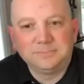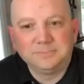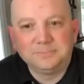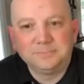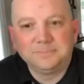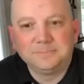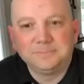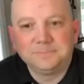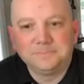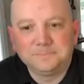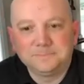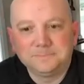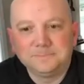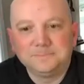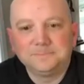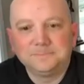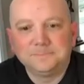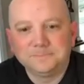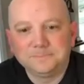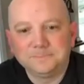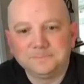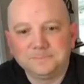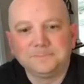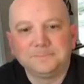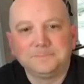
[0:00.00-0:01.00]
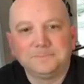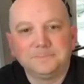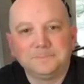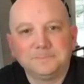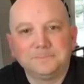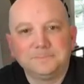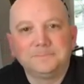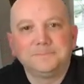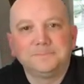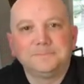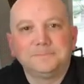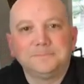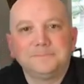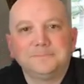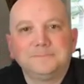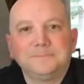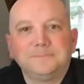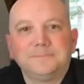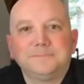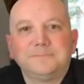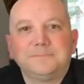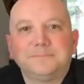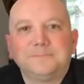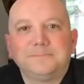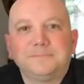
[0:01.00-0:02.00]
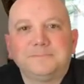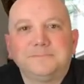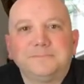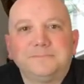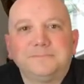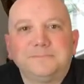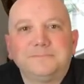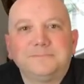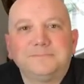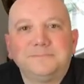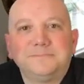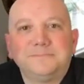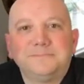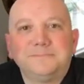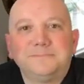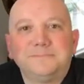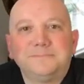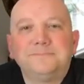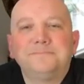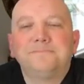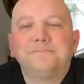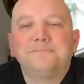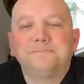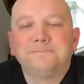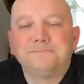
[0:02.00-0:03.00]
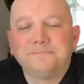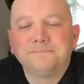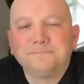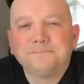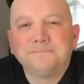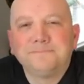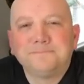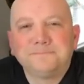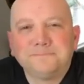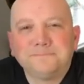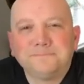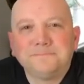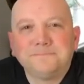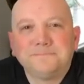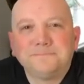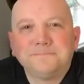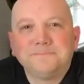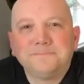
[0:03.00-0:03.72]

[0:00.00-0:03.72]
The person shown says nothing.